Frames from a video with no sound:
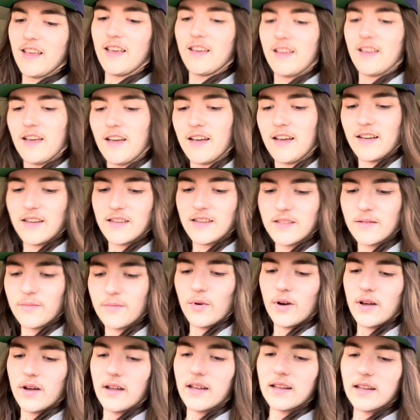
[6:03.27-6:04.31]

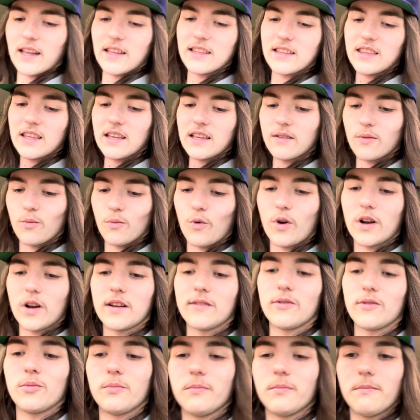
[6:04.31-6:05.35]
Well, I think one
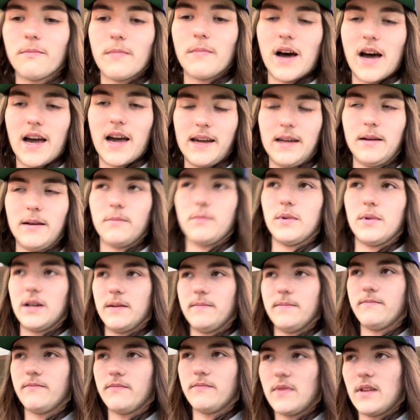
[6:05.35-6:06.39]
of them might, but
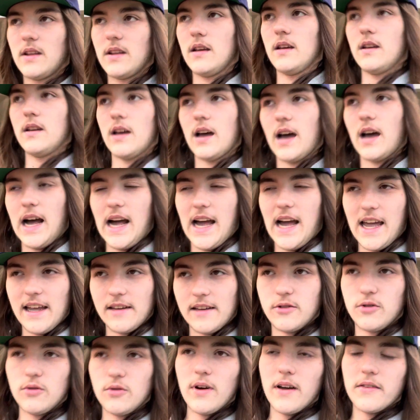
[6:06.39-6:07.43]
I
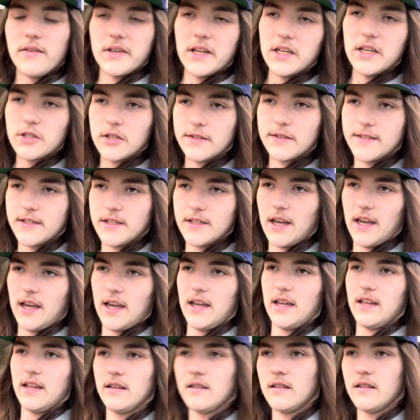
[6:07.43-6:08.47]
do have an engine
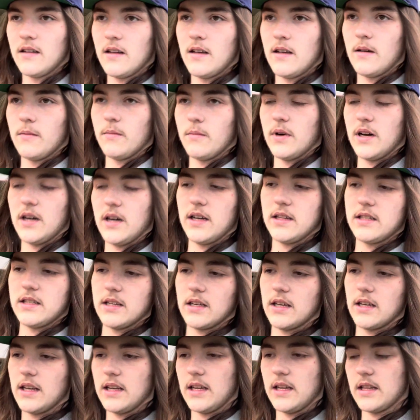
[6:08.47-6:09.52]
stand. But to
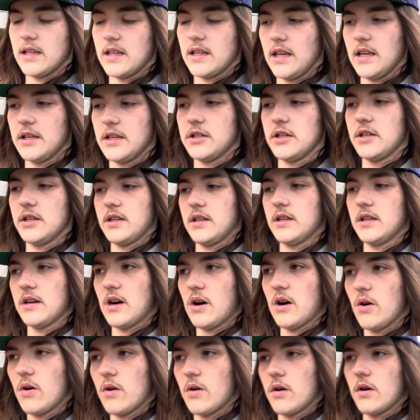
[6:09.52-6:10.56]
get the engine
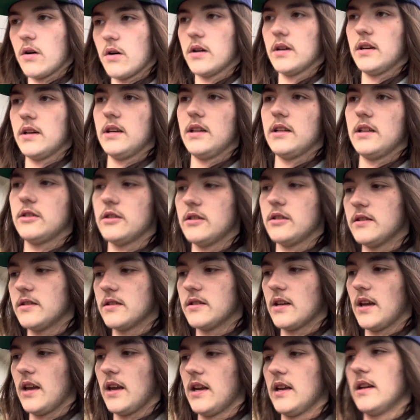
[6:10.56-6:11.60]
on an engine
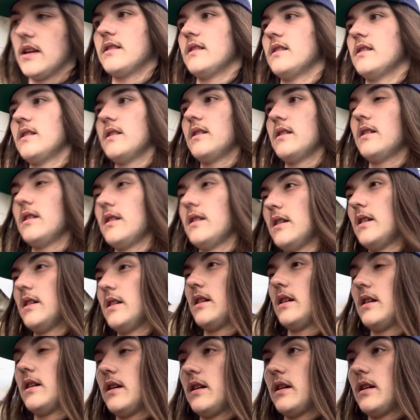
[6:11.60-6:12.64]
stand
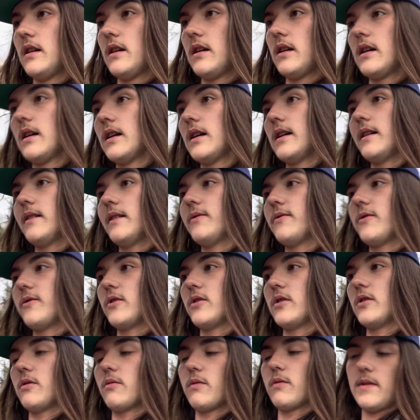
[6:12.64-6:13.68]
for
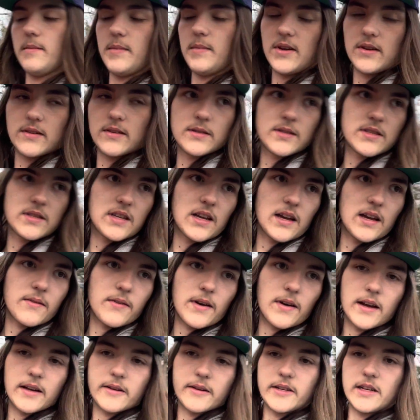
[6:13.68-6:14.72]
the rebuild and stuff,
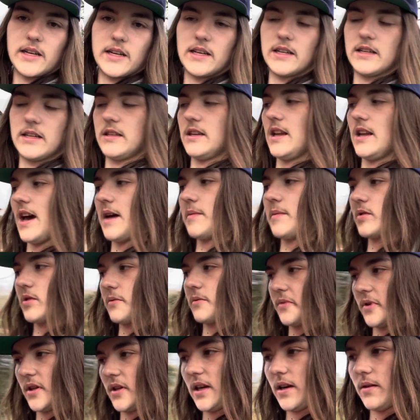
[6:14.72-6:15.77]
I would need an adapter
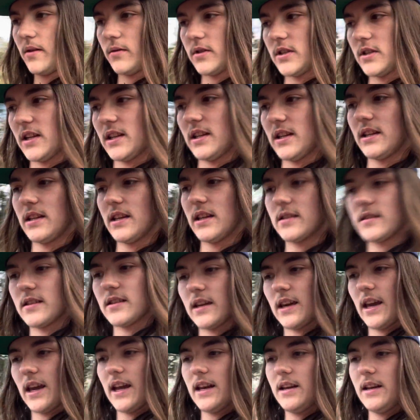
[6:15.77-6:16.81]
plate, which I think that's
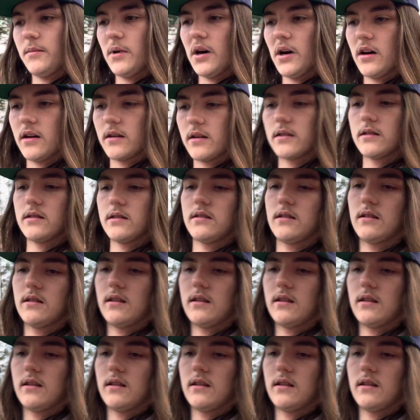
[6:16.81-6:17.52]
like $80.